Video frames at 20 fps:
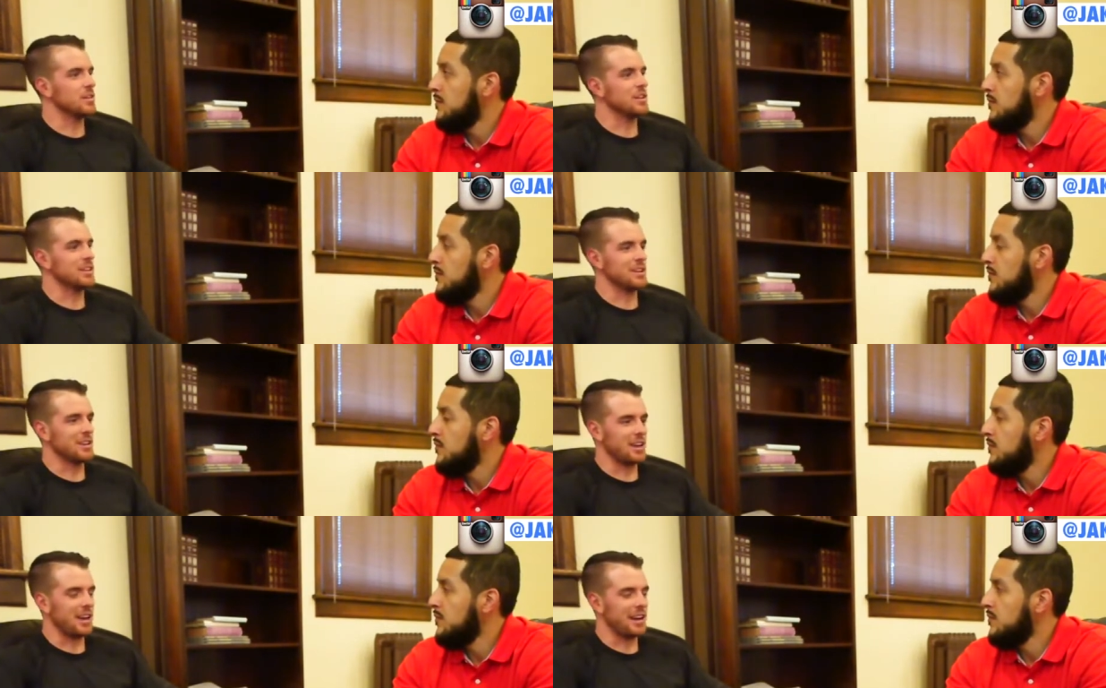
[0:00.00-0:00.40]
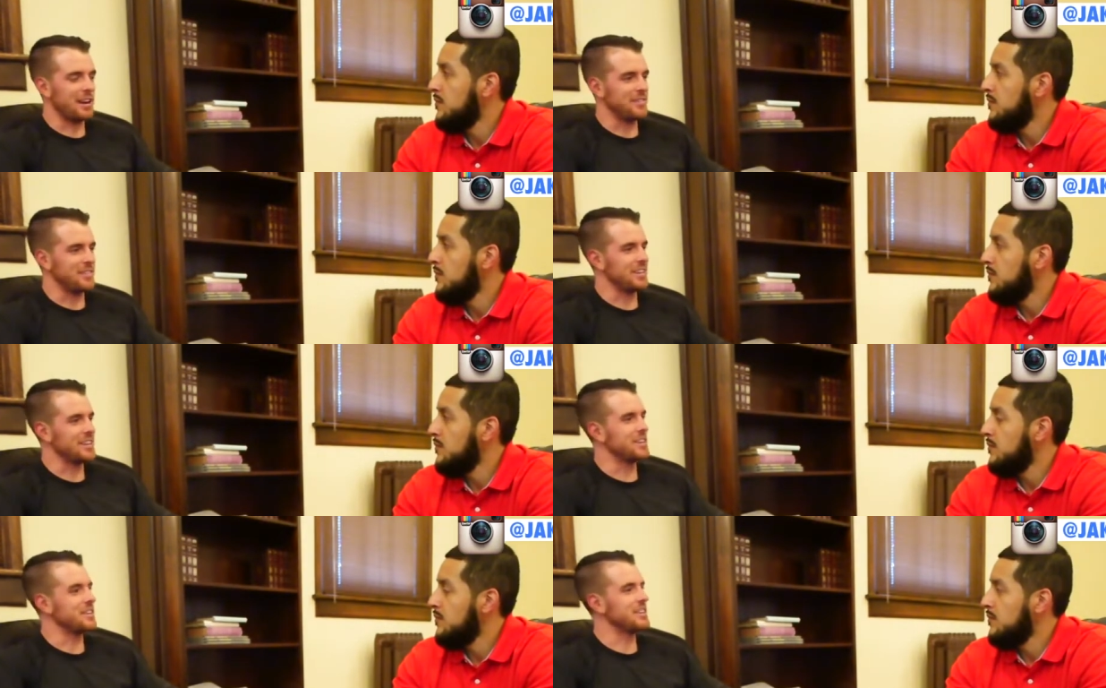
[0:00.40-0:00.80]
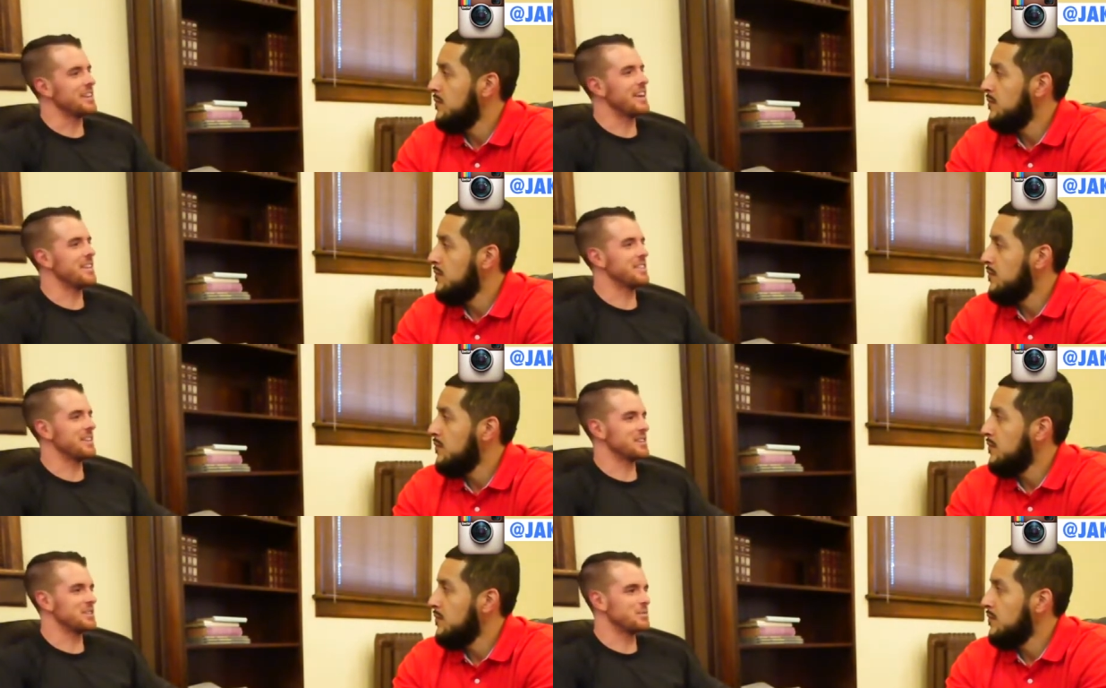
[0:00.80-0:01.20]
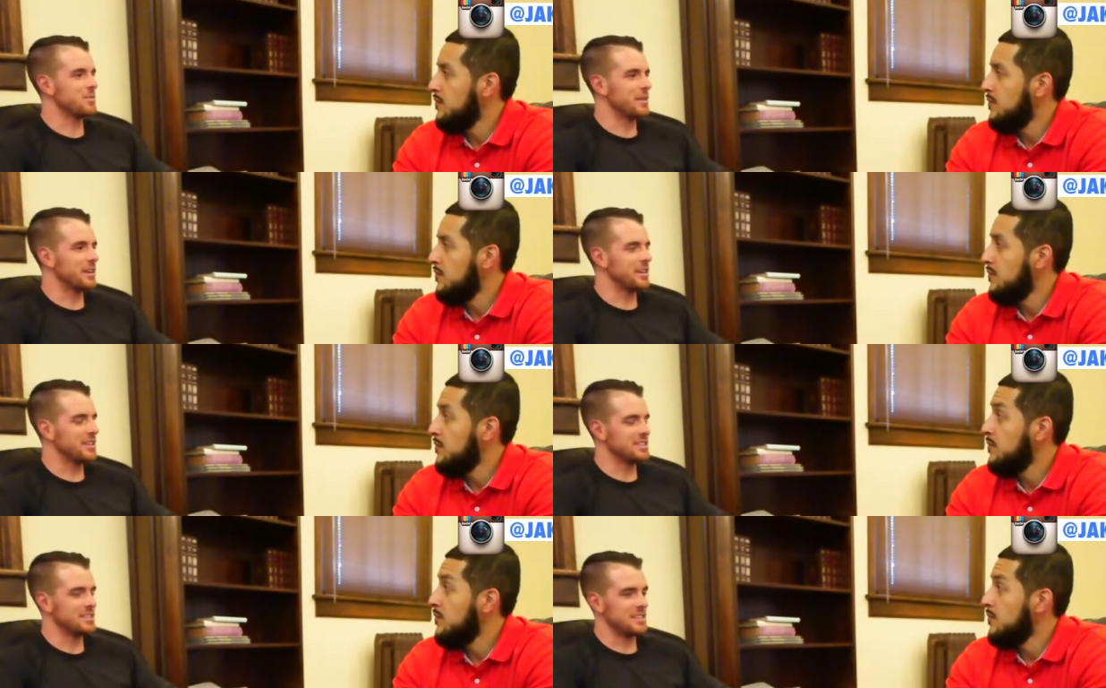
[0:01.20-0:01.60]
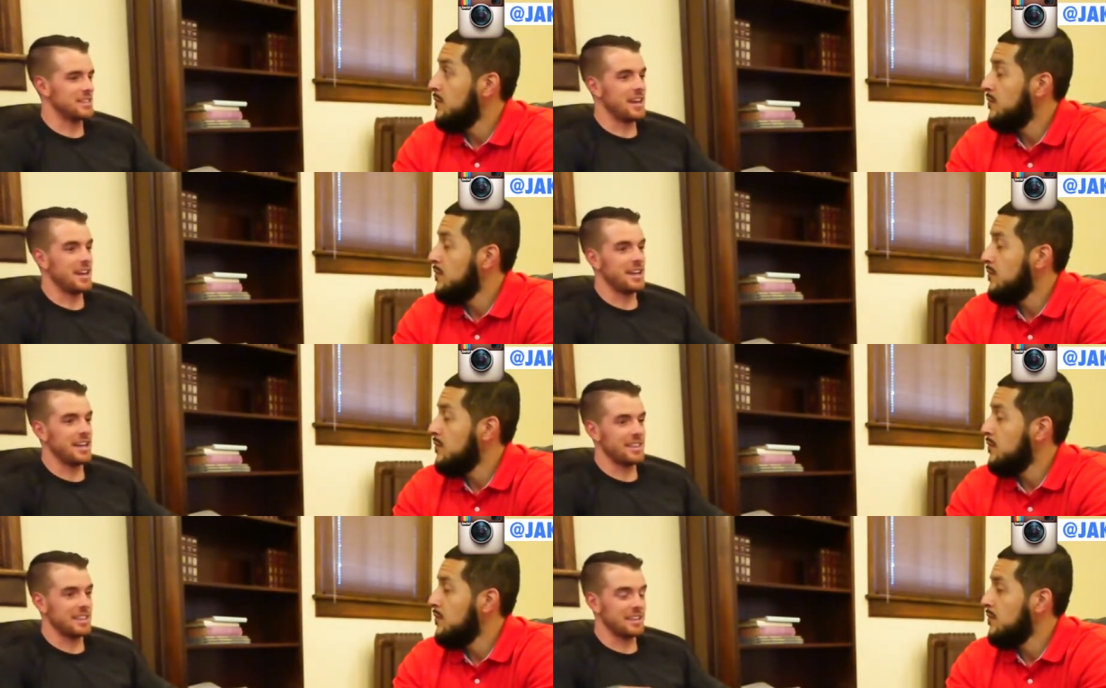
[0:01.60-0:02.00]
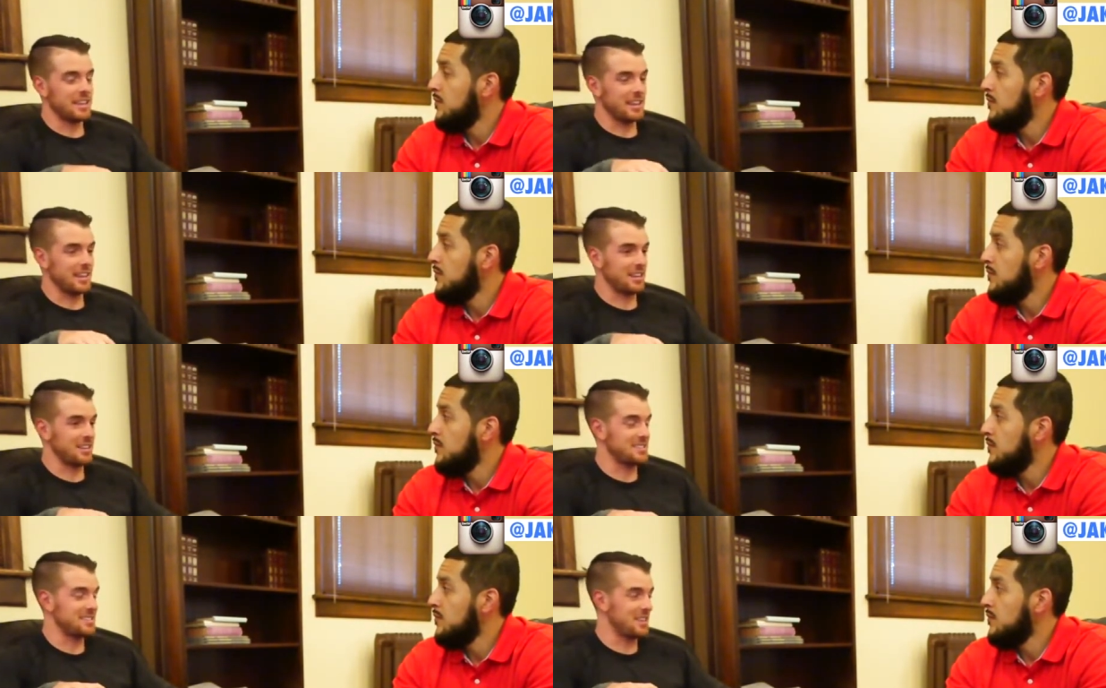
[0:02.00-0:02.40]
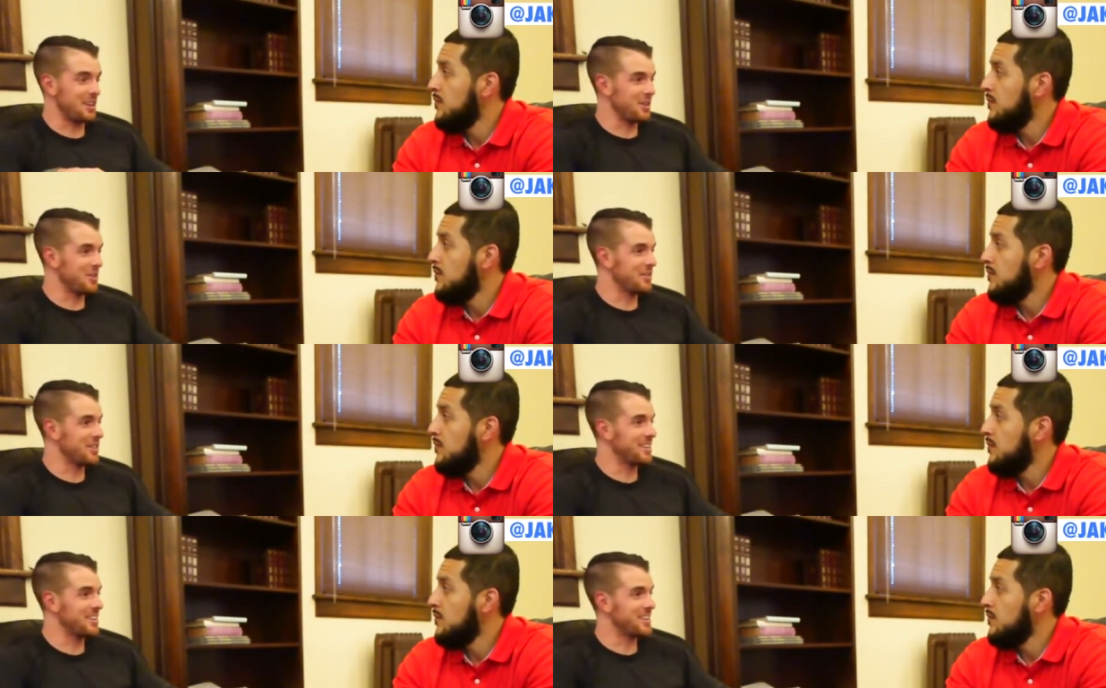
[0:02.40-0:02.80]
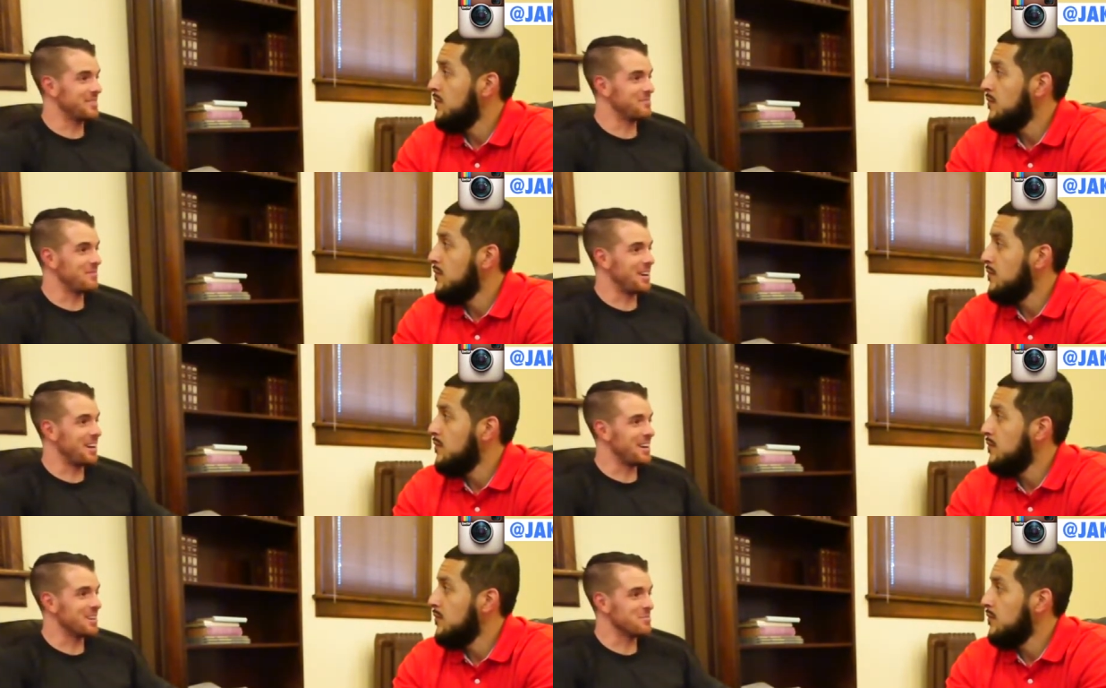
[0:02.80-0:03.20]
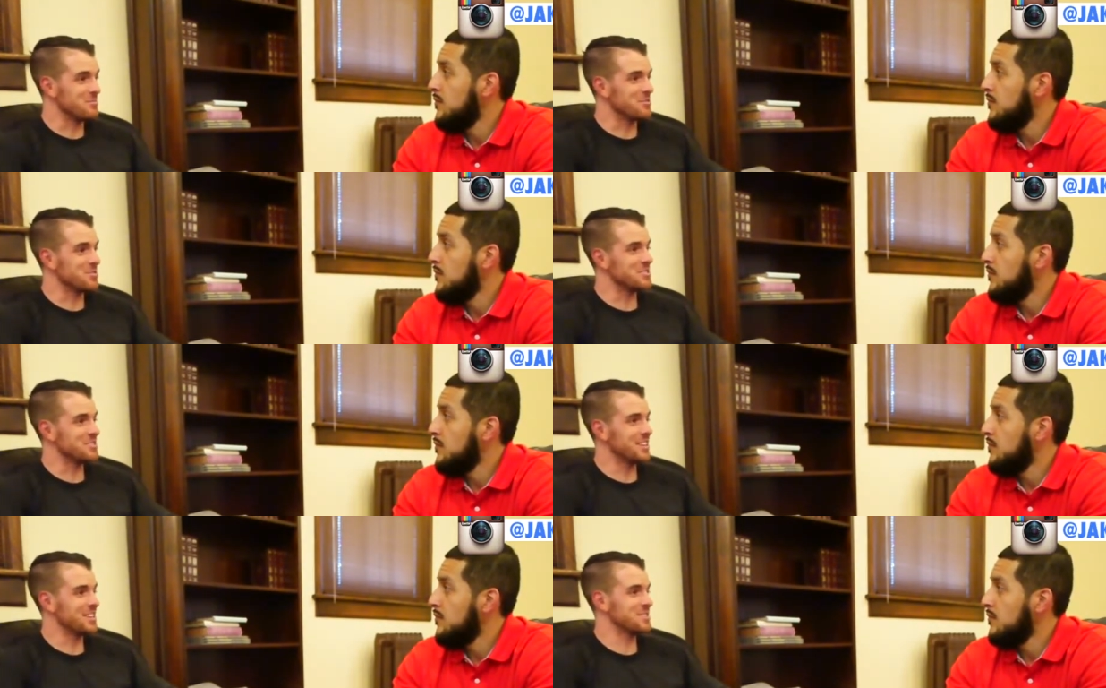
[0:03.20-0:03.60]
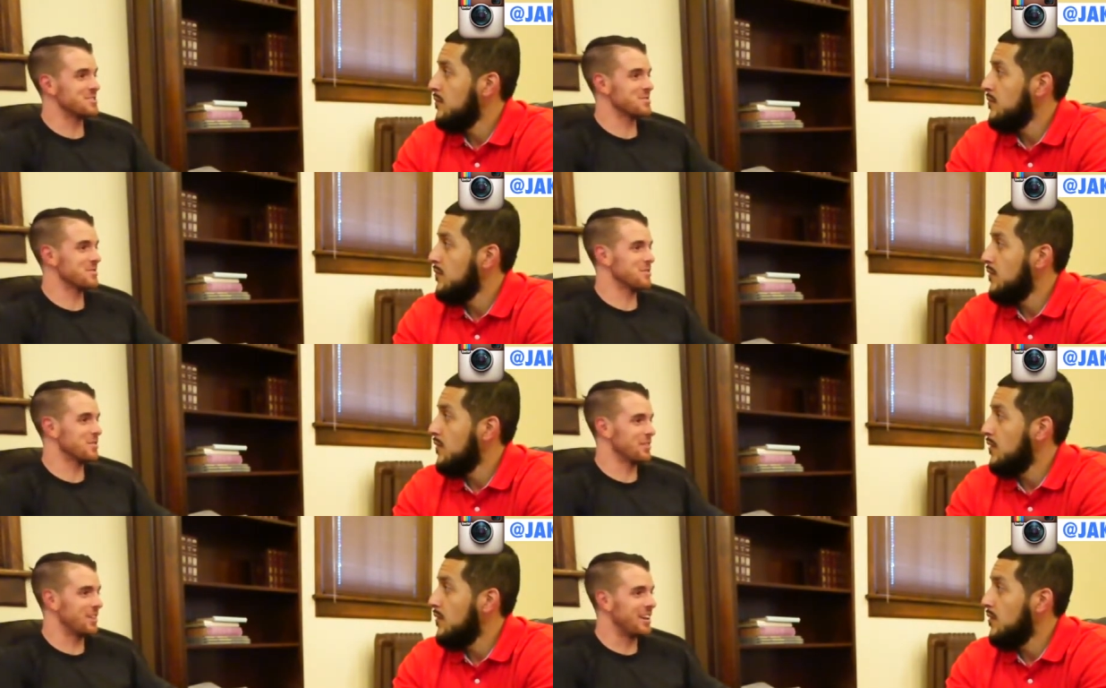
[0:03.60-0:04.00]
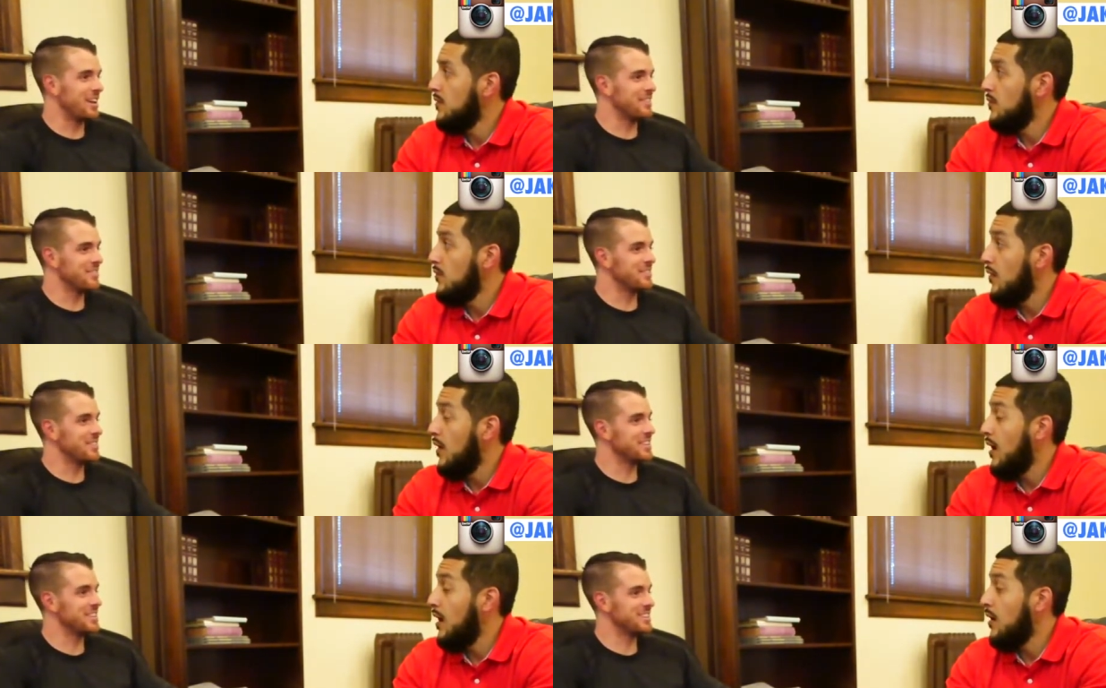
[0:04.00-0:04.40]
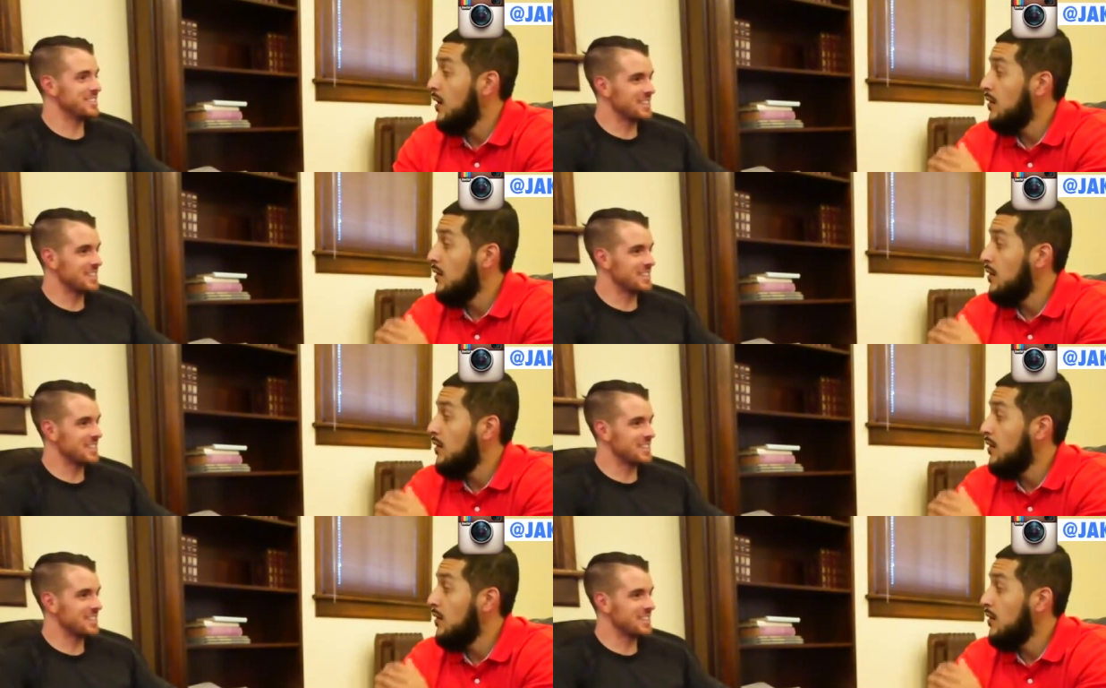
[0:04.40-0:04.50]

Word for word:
Speaker 1: in a kind of a near-death experience, and that I think accelerated my appreciation for life and